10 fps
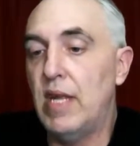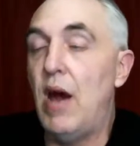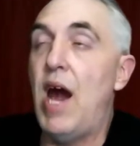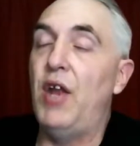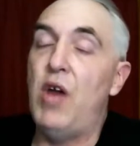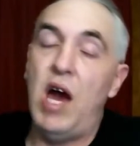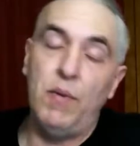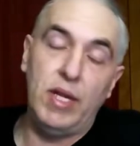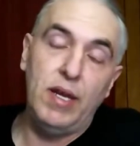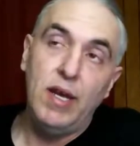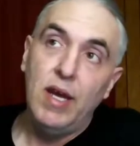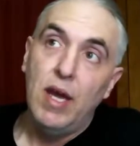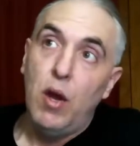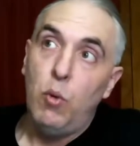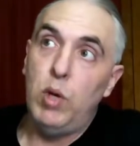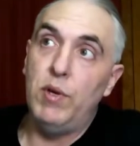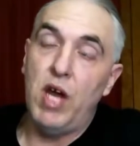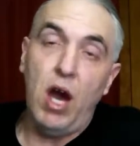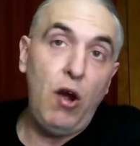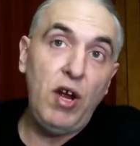Now, I don't know how many
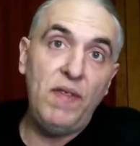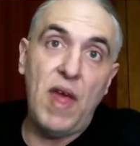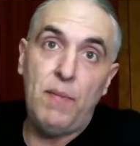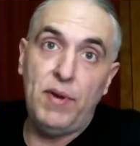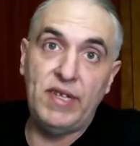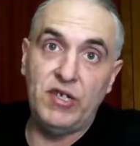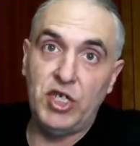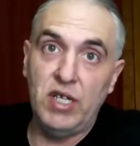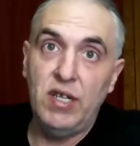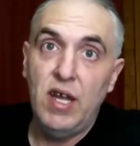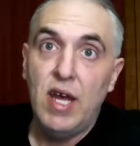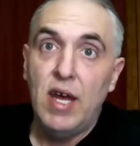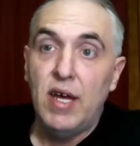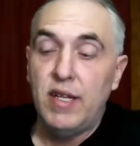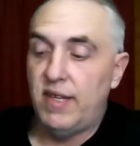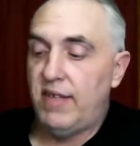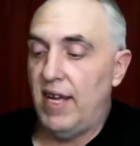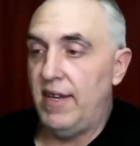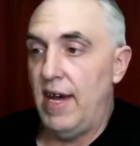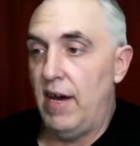women are in that position to
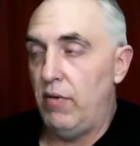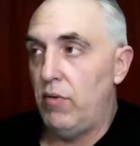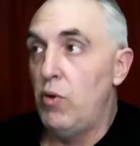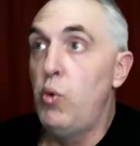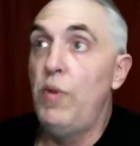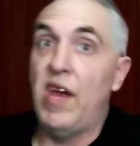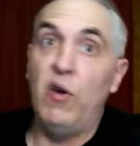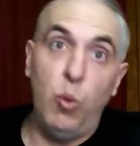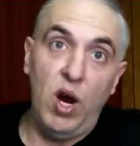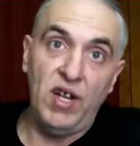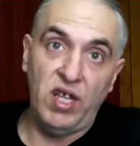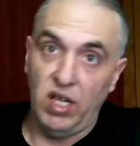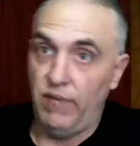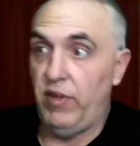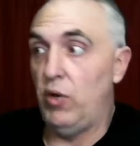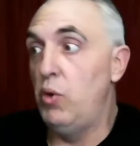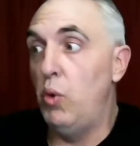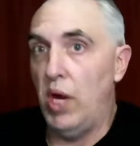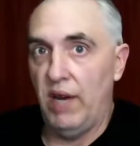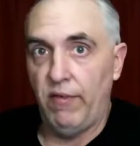send out who they want to interview,
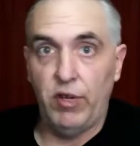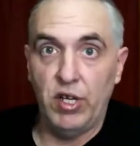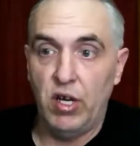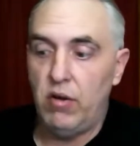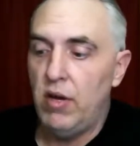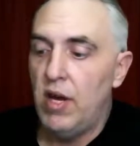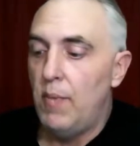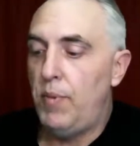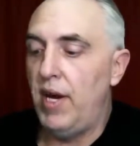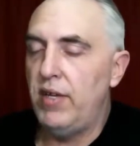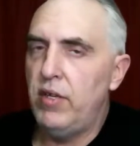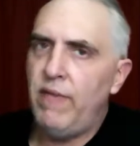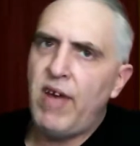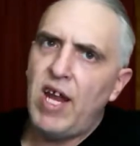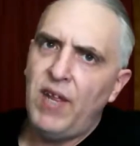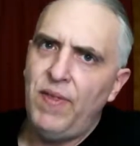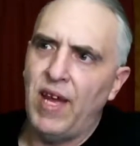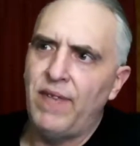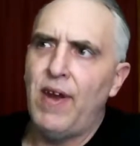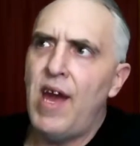whoever, you know. But you've got to
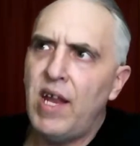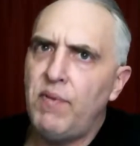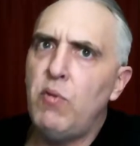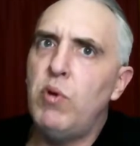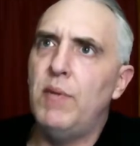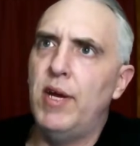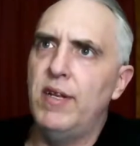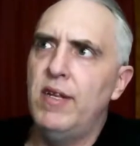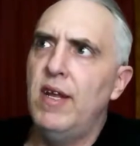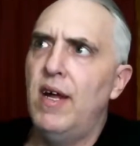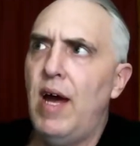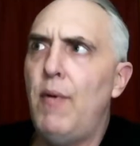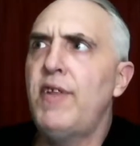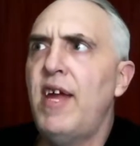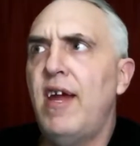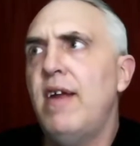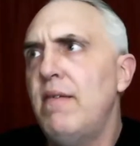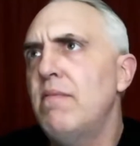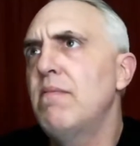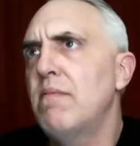think, there has to be women, I will say,